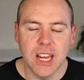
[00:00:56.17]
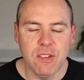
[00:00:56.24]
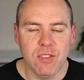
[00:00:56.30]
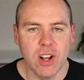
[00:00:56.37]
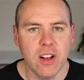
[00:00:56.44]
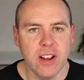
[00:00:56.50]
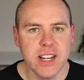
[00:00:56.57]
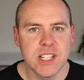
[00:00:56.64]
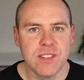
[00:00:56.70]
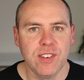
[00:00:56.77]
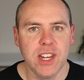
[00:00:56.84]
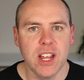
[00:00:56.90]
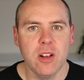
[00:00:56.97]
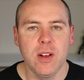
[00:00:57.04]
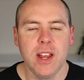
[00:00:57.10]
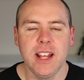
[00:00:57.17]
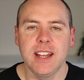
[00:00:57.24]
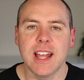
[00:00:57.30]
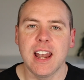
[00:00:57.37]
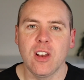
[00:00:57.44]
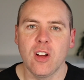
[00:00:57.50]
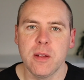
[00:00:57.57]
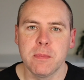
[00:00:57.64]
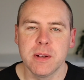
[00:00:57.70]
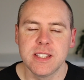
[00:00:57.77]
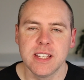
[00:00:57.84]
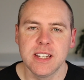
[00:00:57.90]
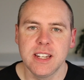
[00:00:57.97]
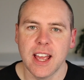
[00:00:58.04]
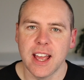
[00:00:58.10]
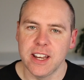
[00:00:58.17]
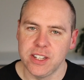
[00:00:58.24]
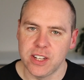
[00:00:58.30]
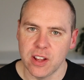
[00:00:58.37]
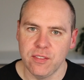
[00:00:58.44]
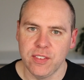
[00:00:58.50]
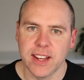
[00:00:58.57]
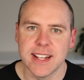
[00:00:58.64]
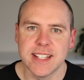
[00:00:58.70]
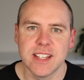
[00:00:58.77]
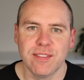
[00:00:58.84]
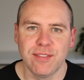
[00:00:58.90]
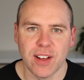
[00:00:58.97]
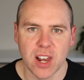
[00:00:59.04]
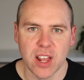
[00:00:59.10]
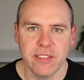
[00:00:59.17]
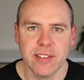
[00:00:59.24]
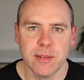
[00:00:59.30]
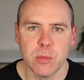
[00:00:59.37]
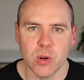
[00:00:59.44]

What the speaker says: If you like this video, hit that like button and don't forget to follow for